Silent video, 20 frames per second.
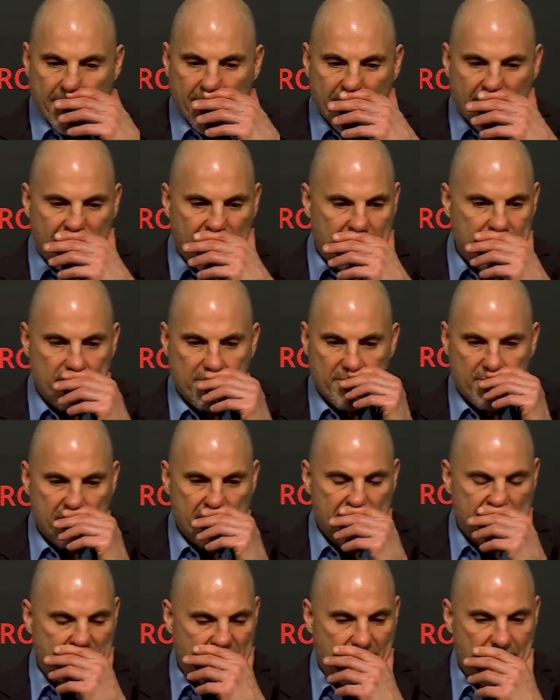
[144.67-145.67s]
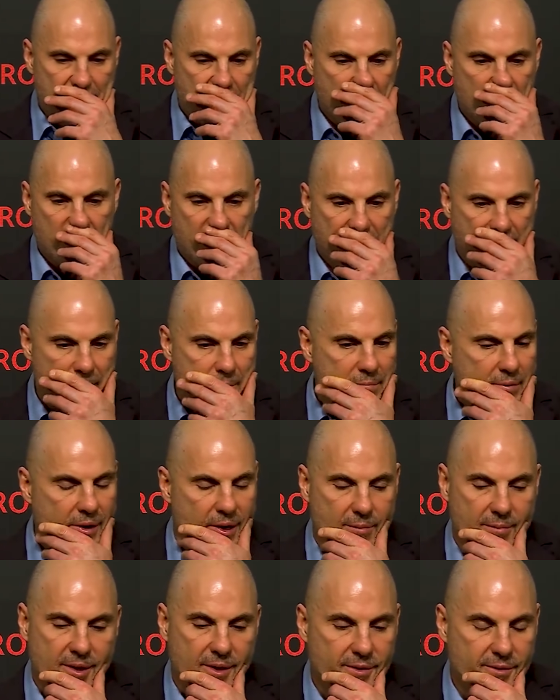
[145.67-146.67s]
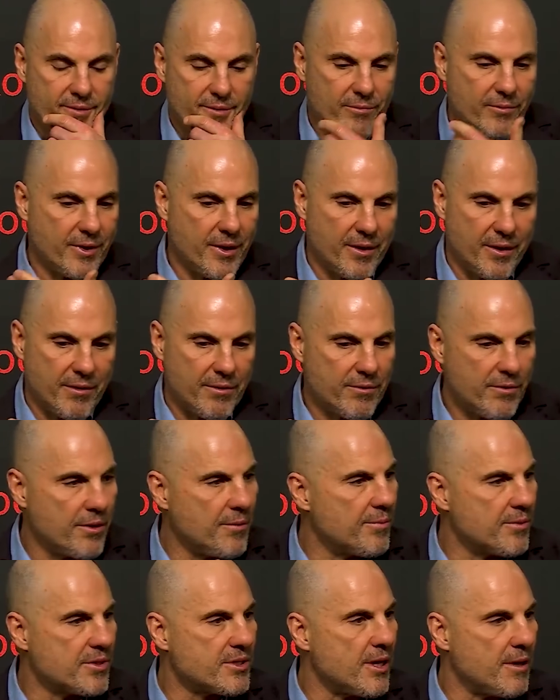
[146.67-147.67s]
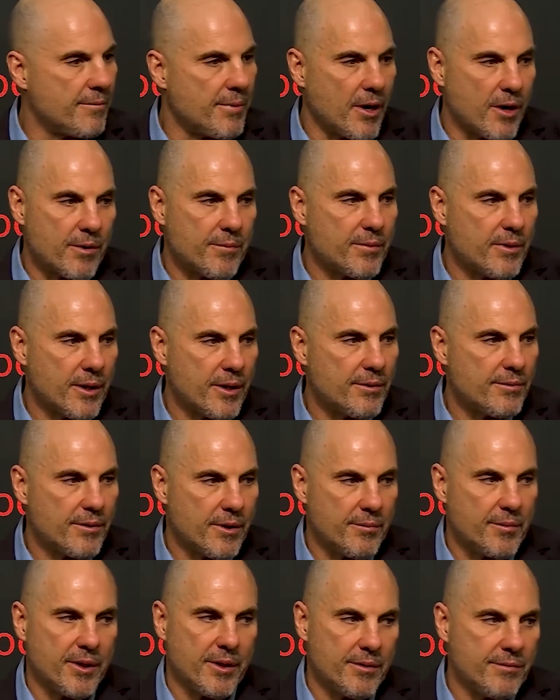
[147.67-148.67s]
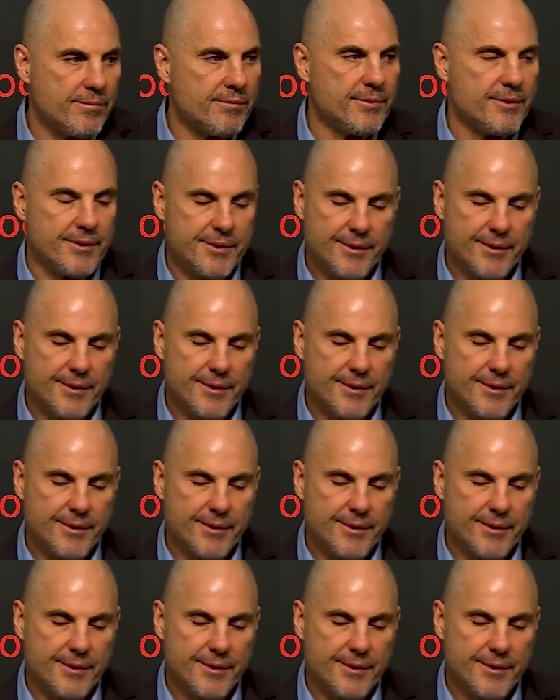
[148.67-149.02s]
But I thought our game plan, I mean, what are they, 30% power play? I mean,